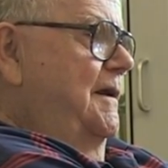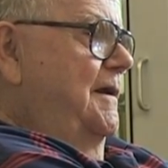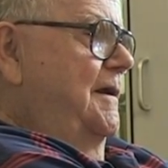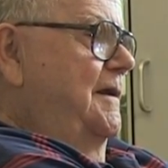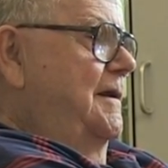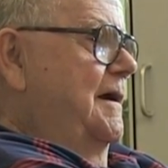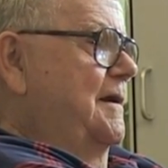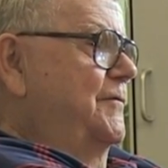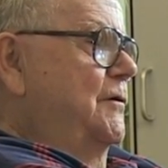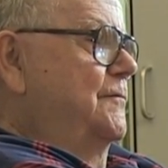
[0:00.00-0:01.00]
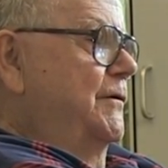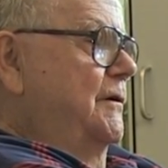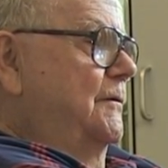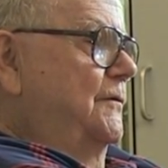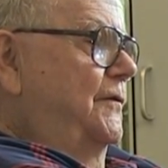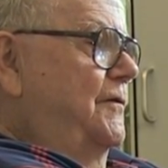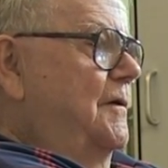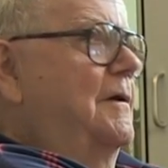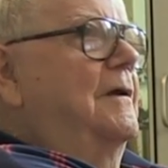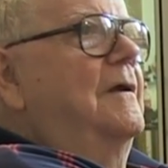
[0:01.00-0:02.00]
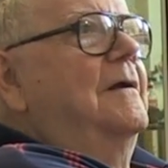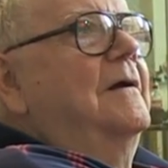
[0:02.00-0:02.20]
Well, he died of an overdose. Yes,